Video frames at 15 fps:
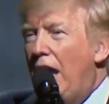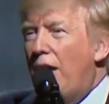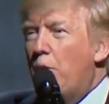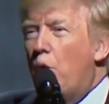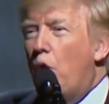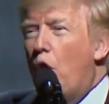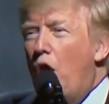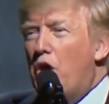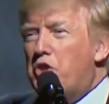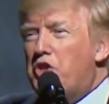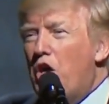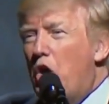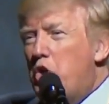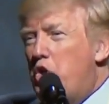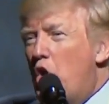And we're
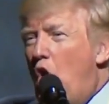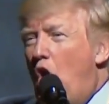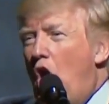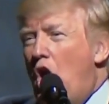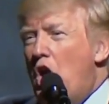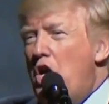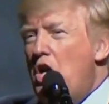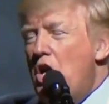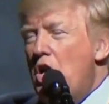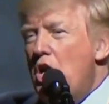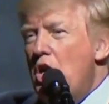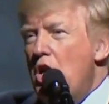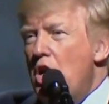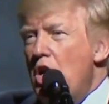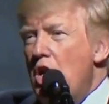also joined
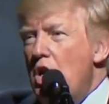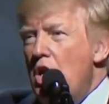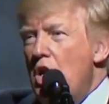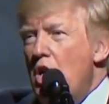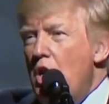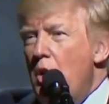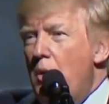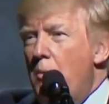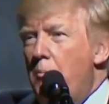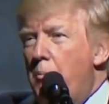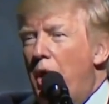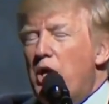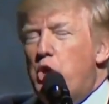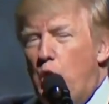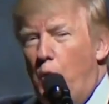
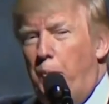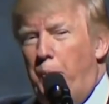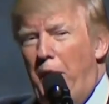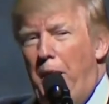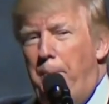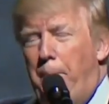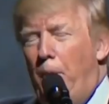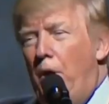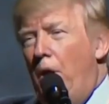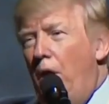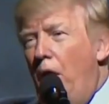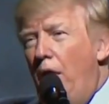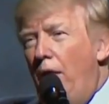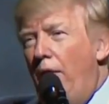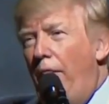by two
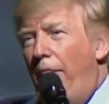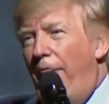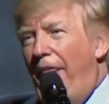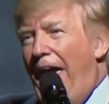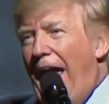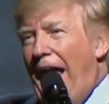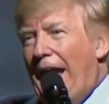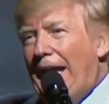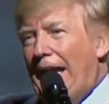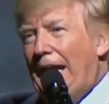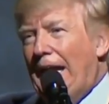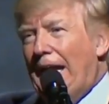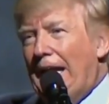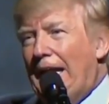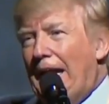people that,
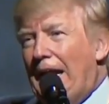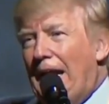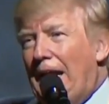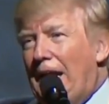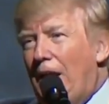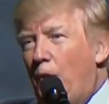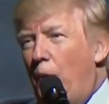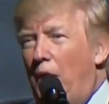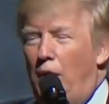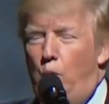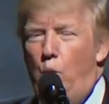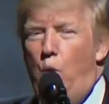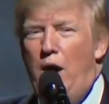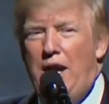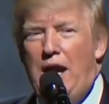
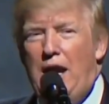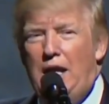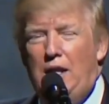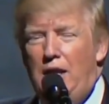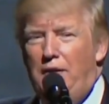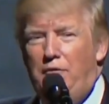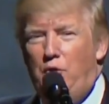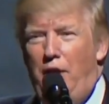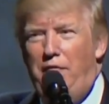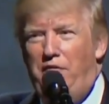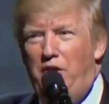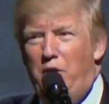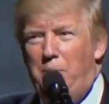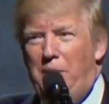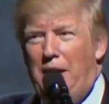well, one I loved
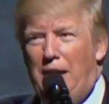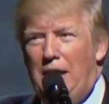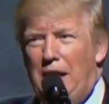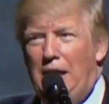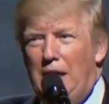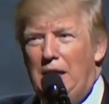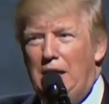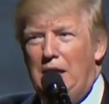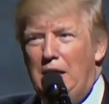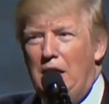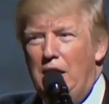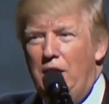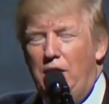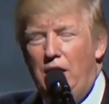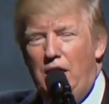right from the beginning.
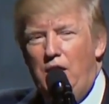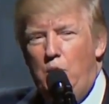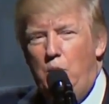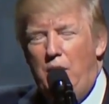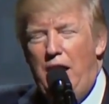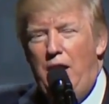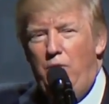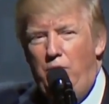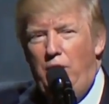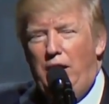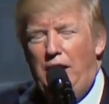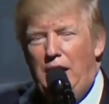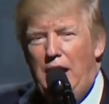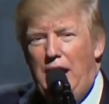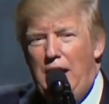The other one I
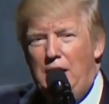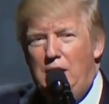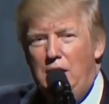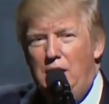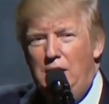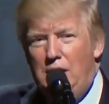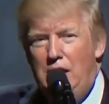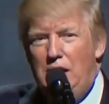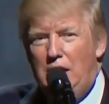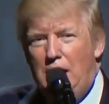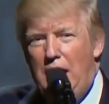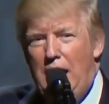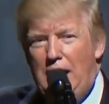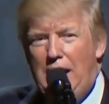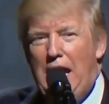really liked, didn't
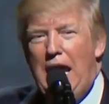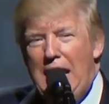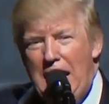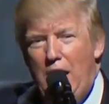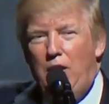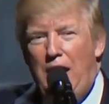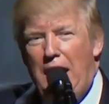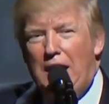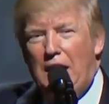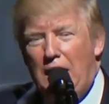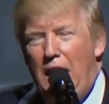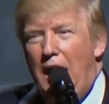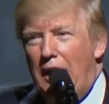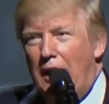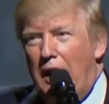like, and now like
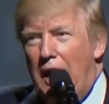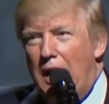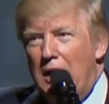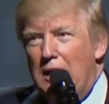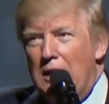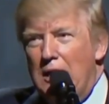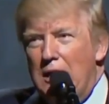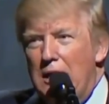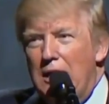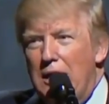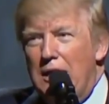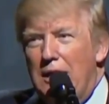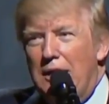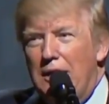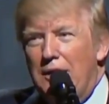a lot again.
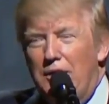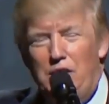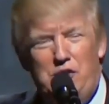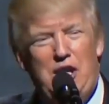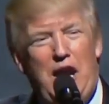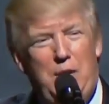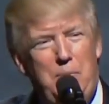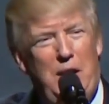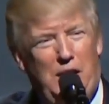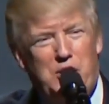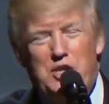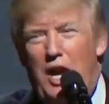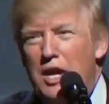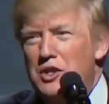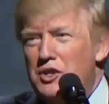Does that
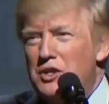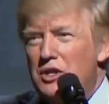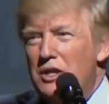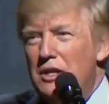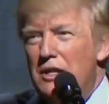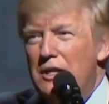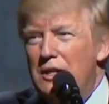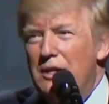make sense?